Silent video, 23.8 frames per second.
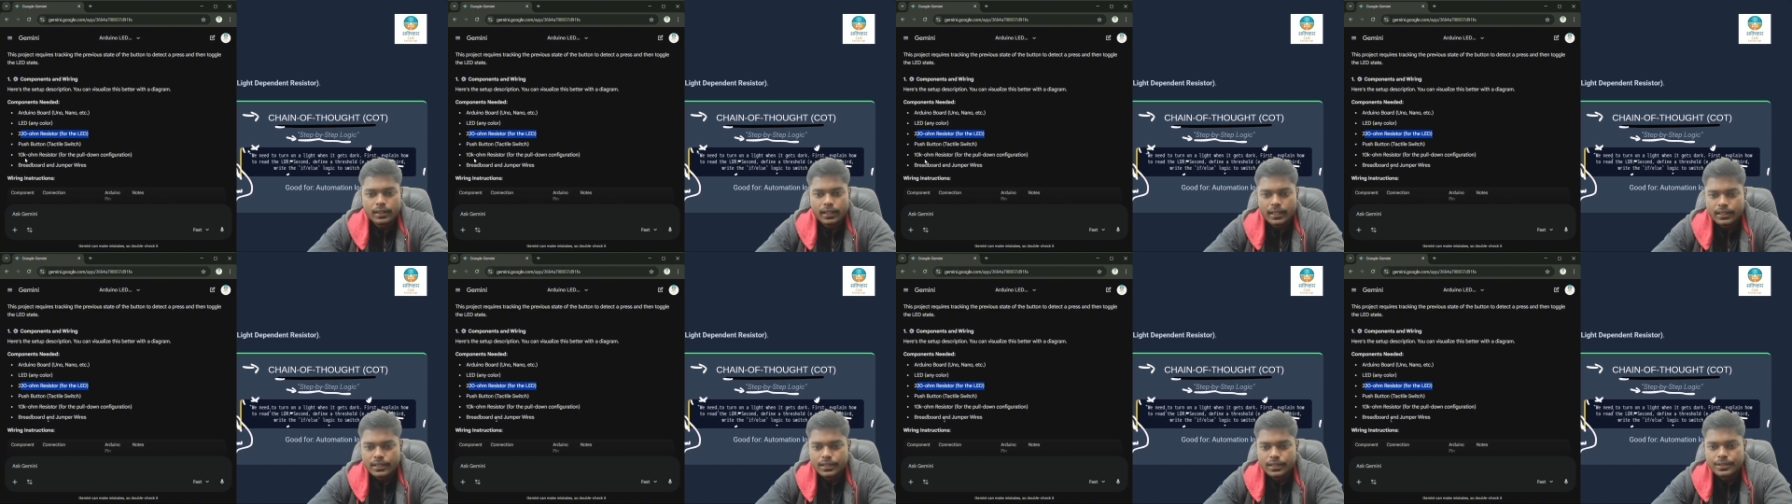
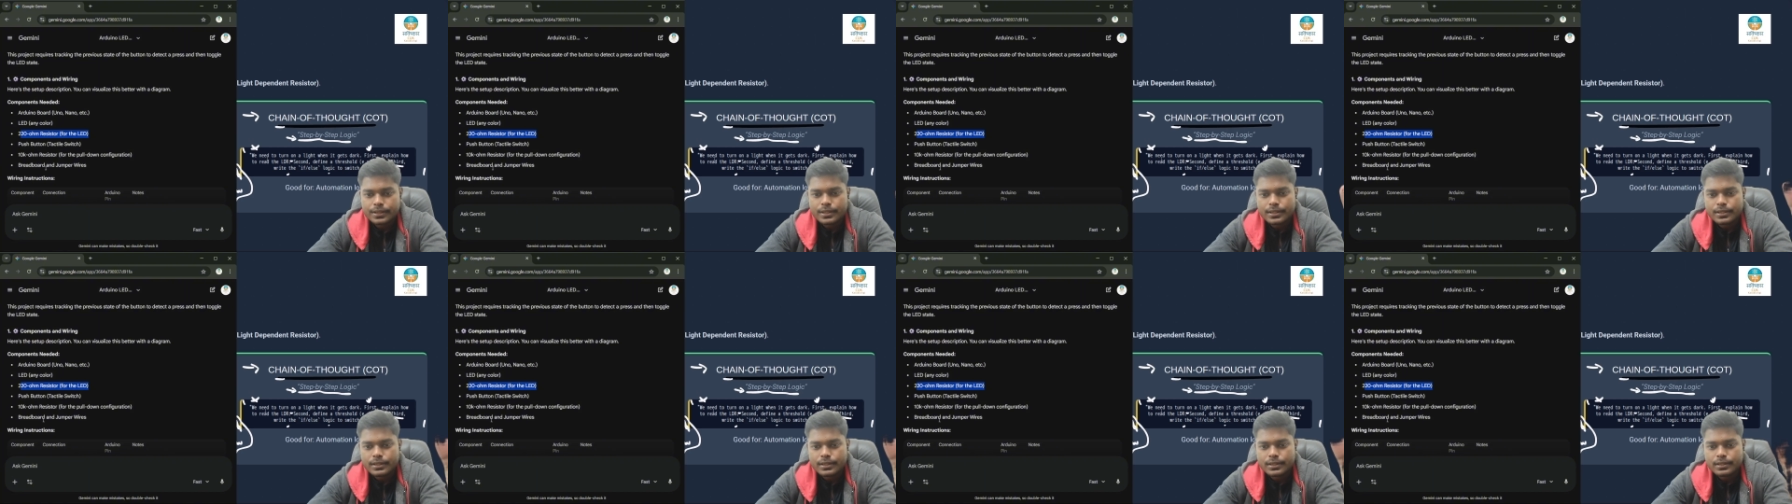
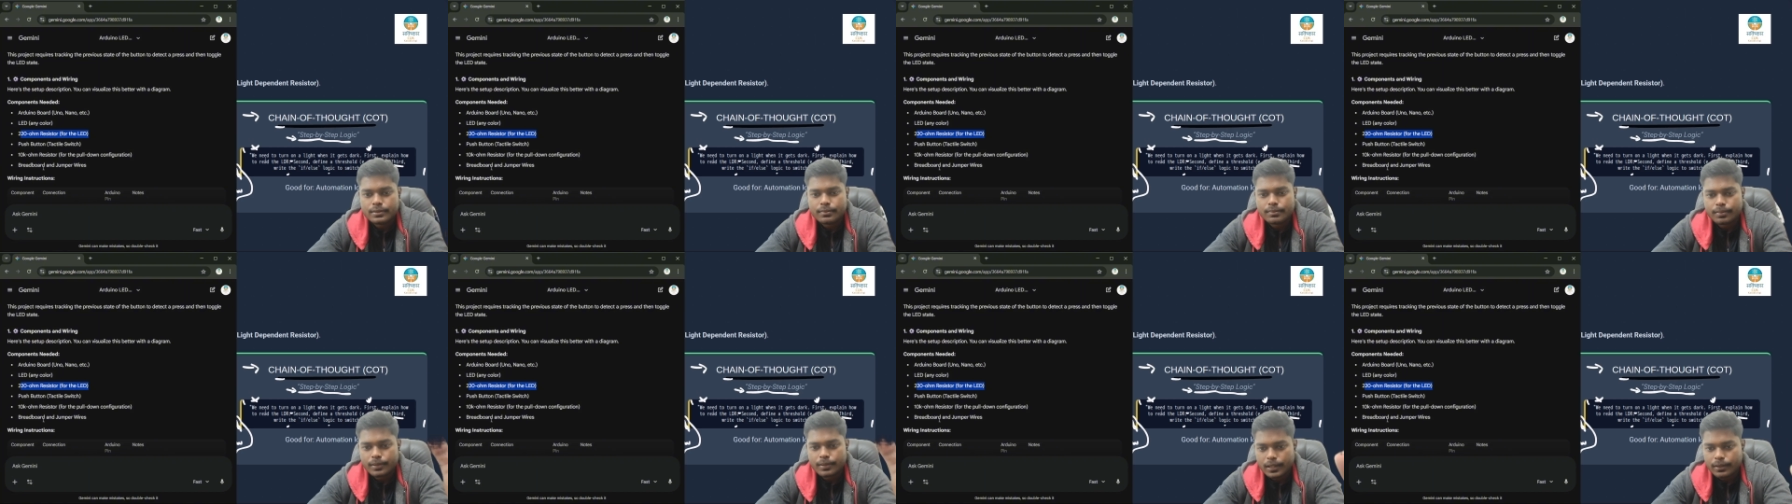
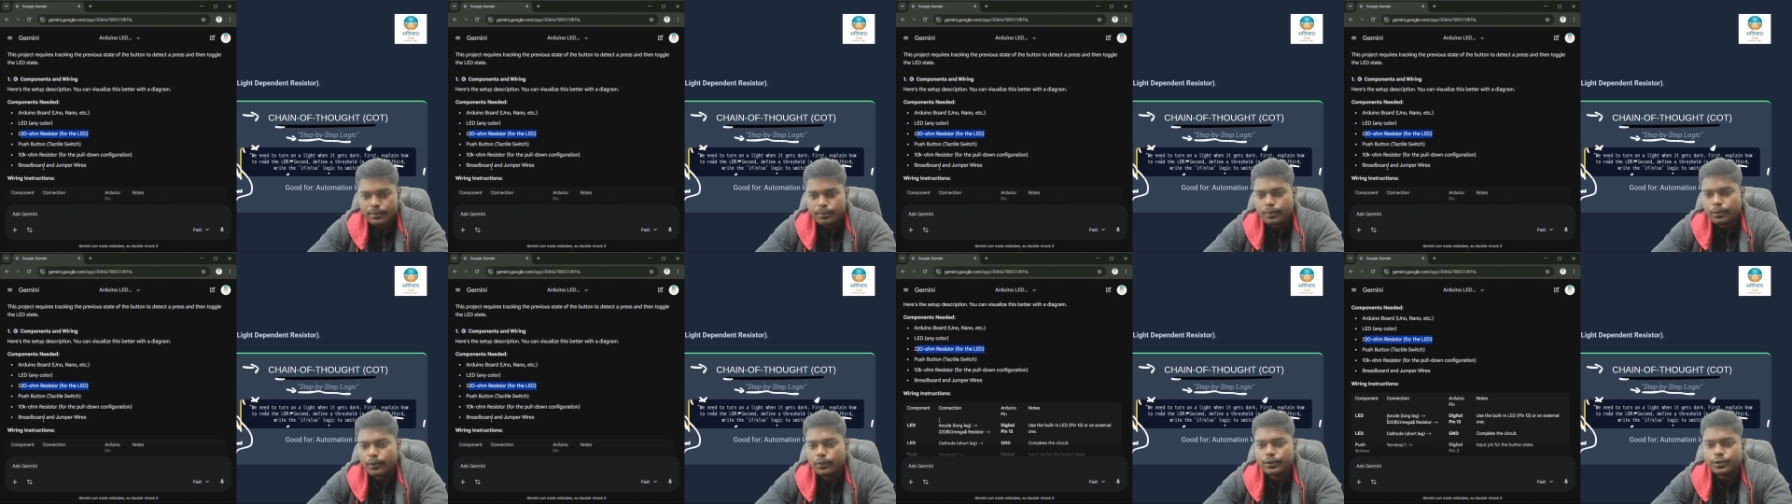resistance,
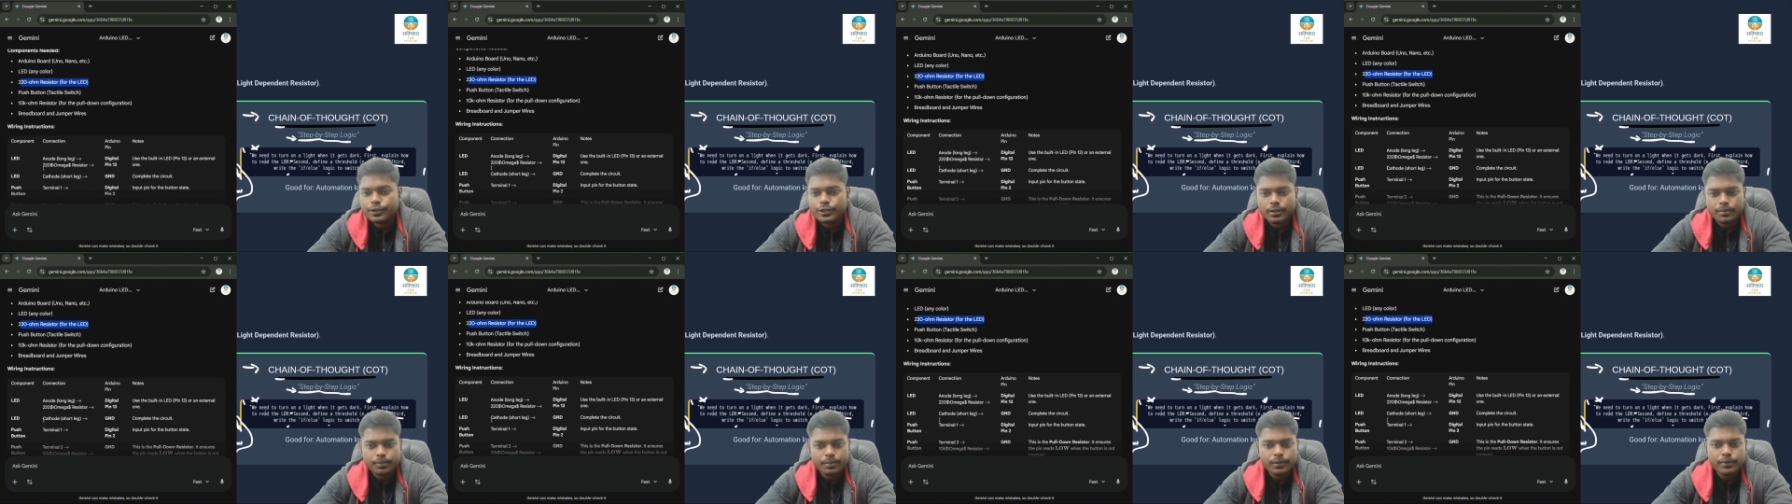
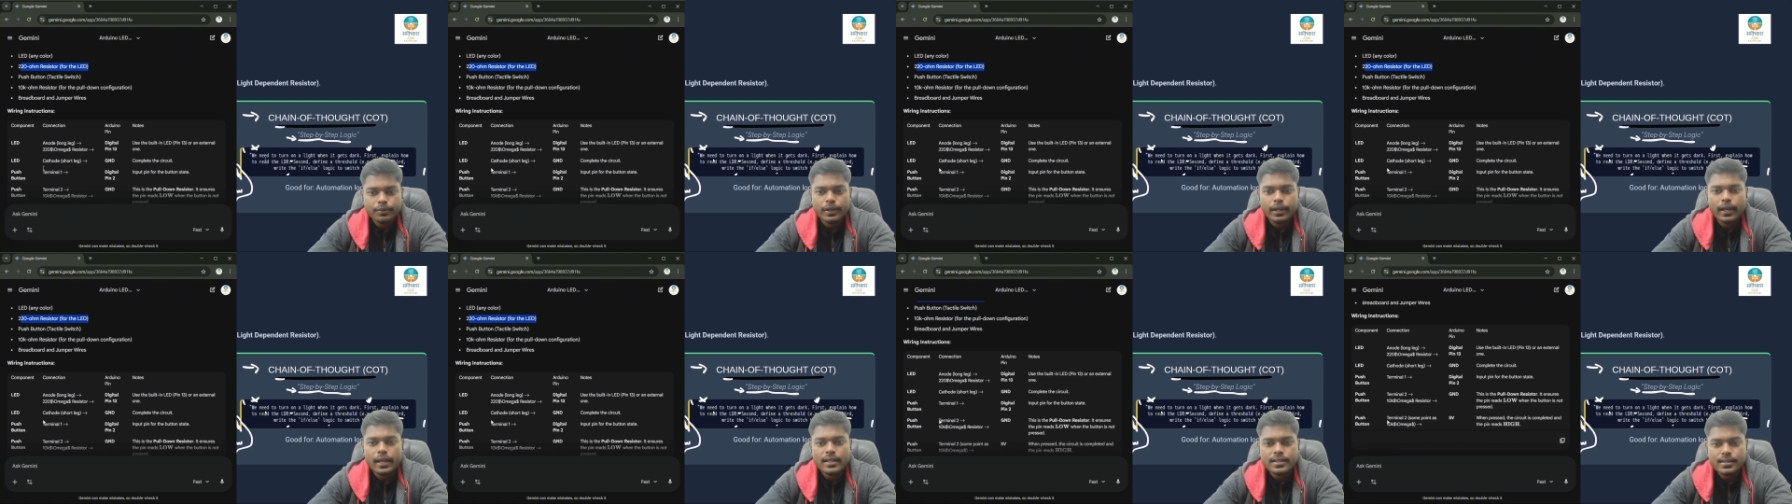breadboard,
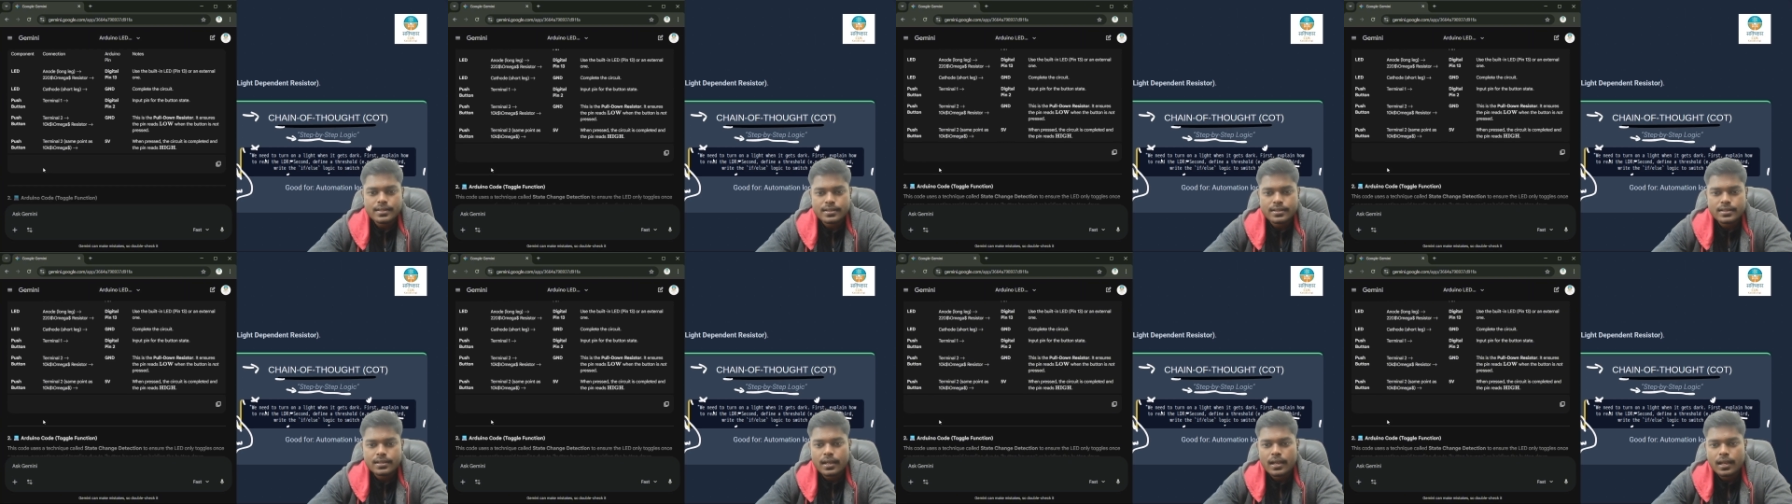jumper
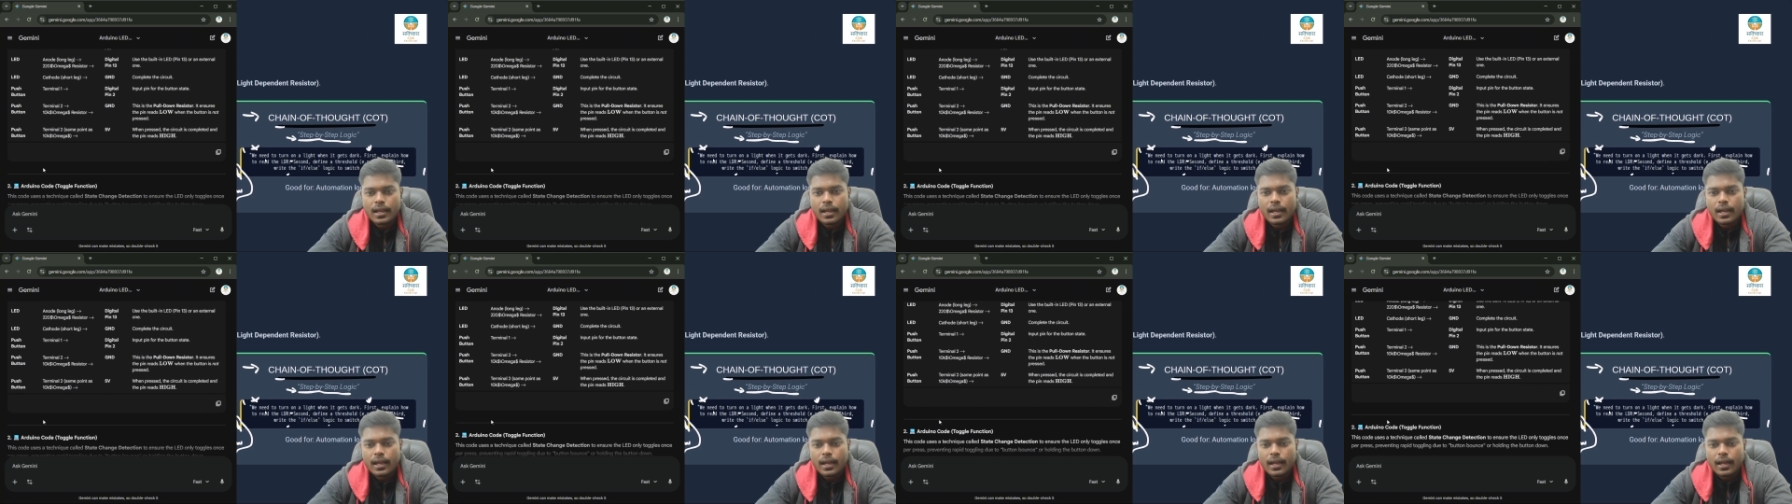wires,